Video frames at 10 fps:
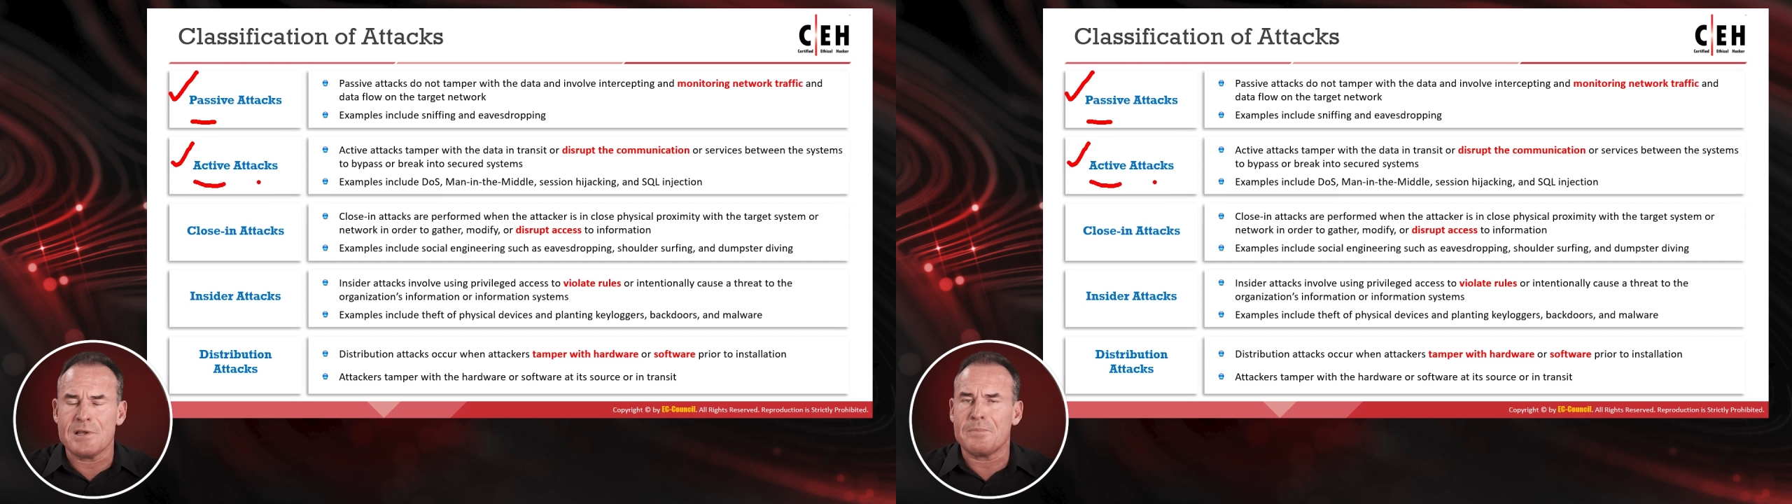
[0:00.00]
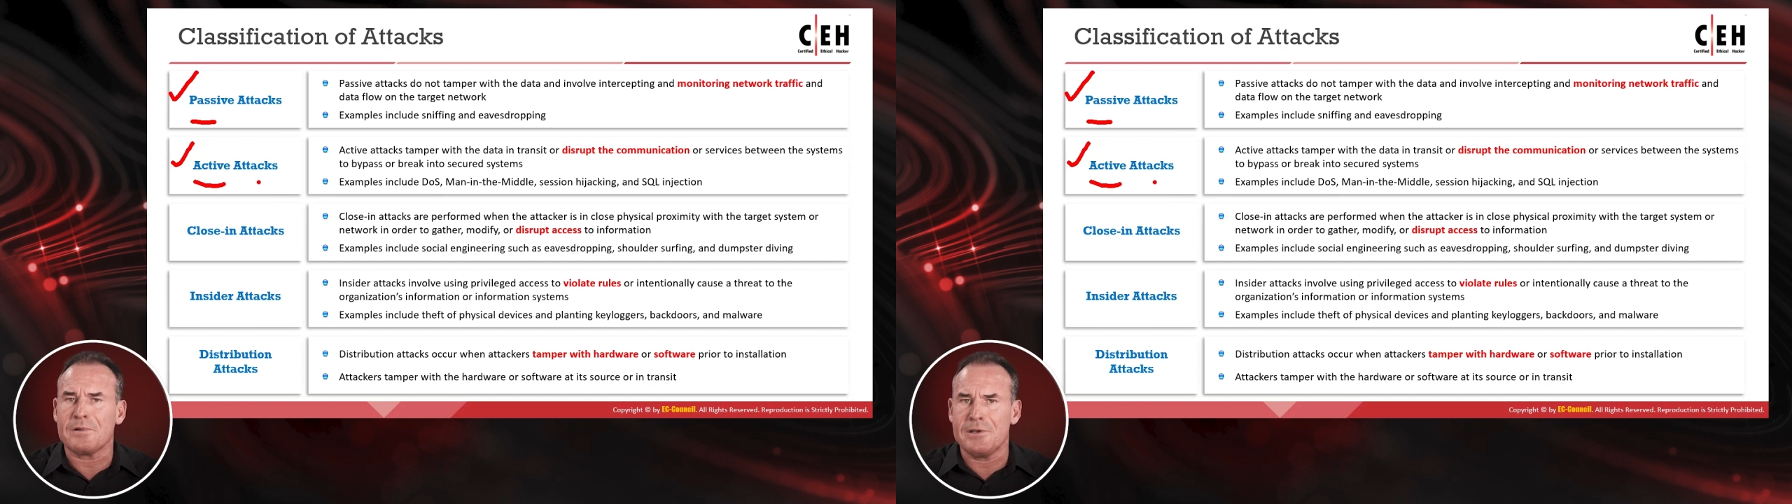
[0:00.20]

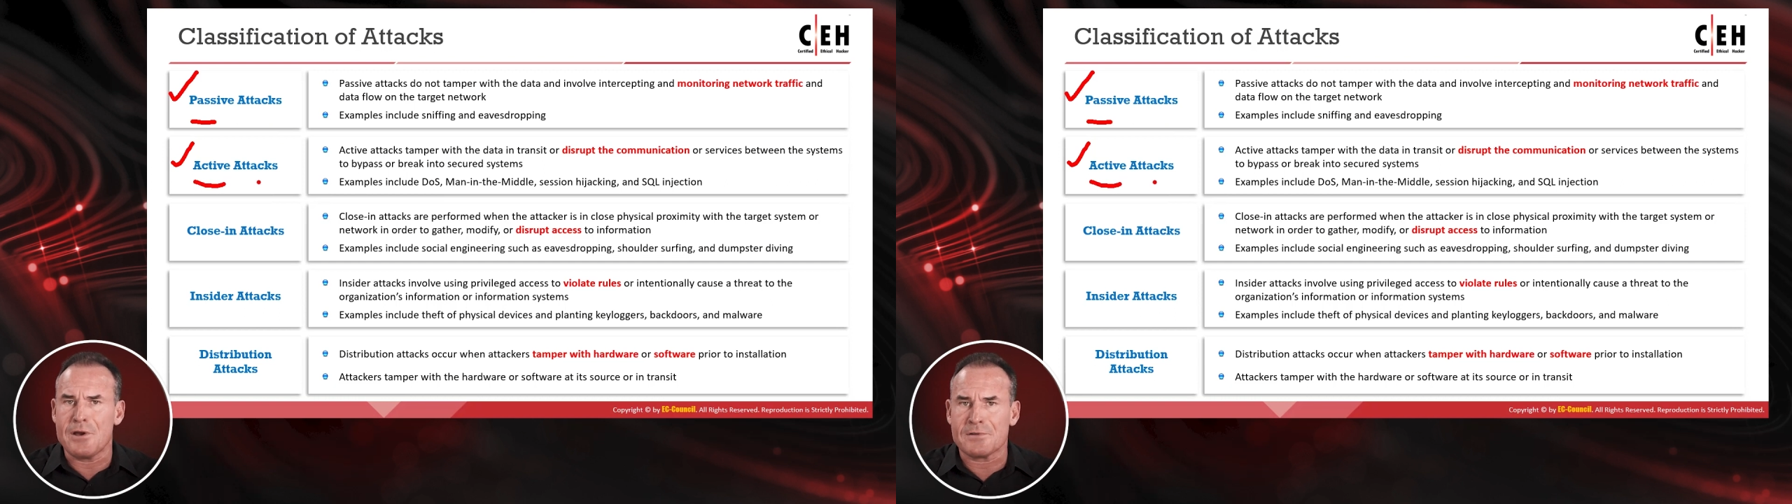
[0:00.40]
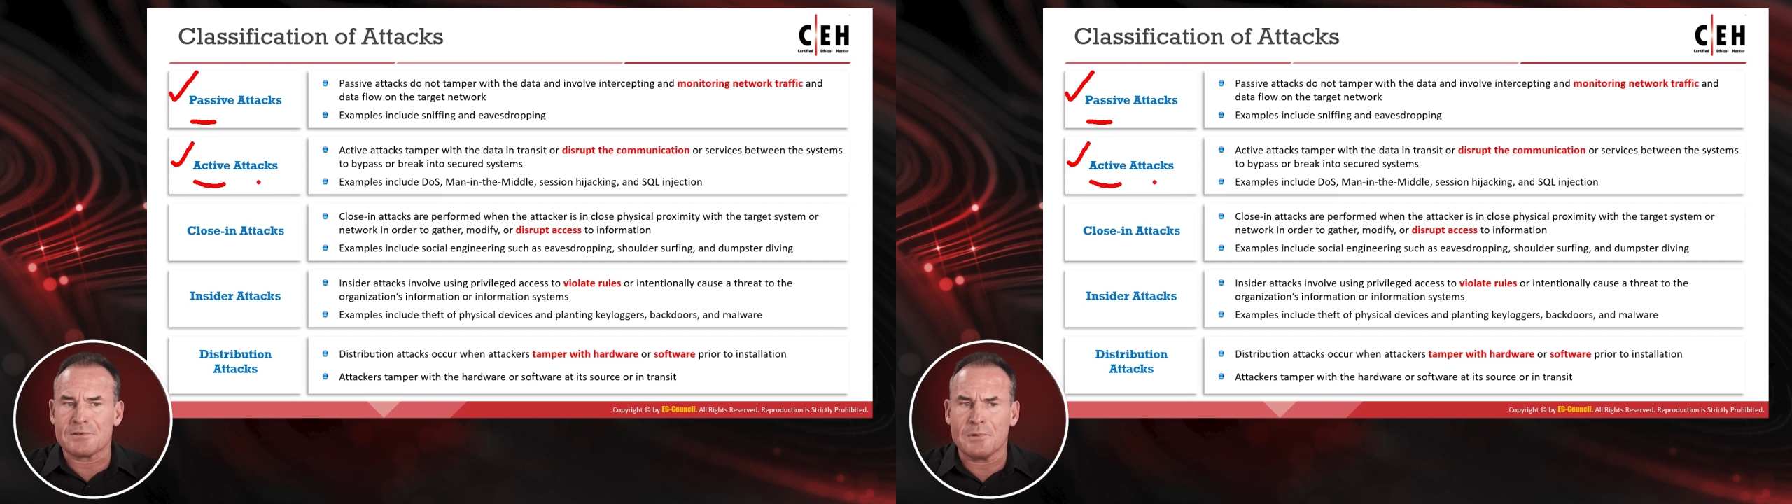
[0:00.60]
typically
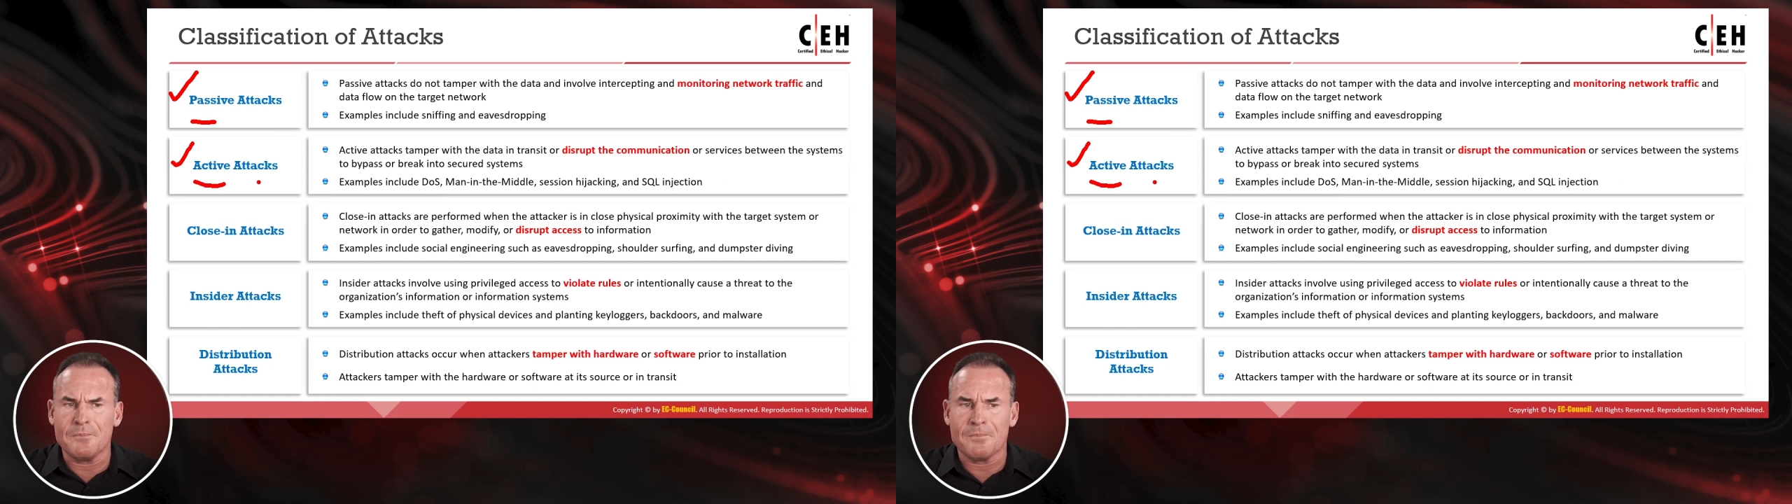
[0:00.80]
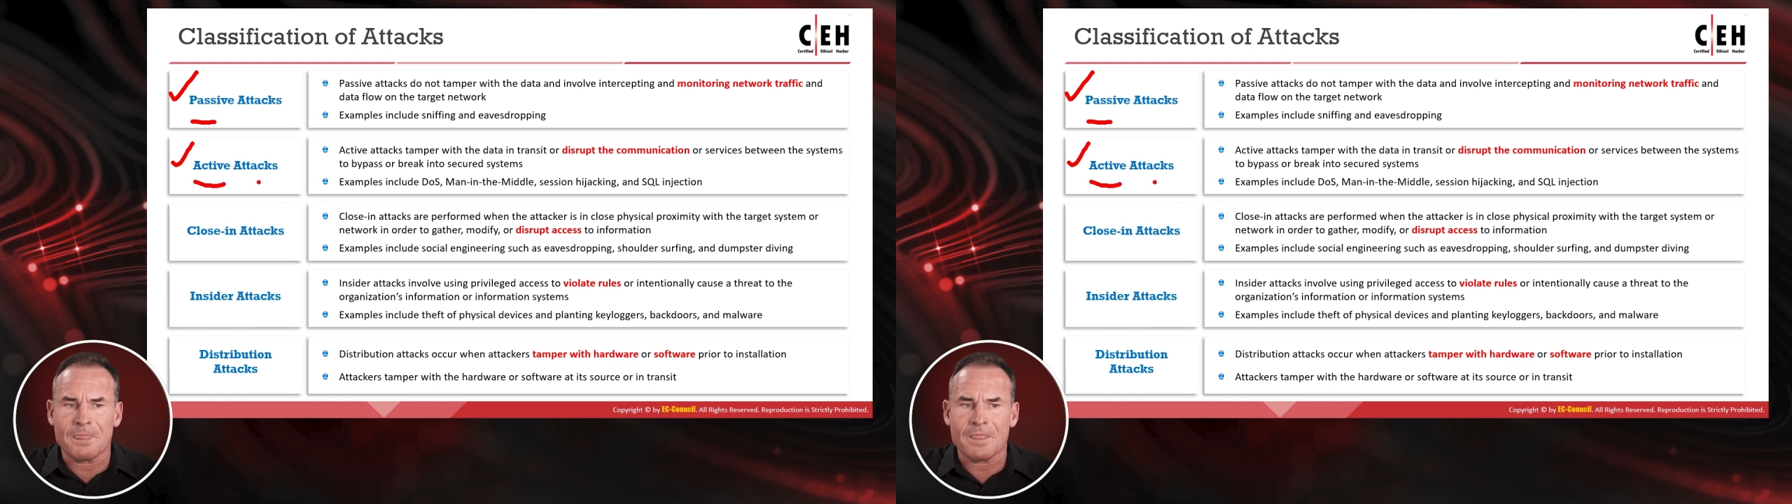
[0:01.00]
noticeable.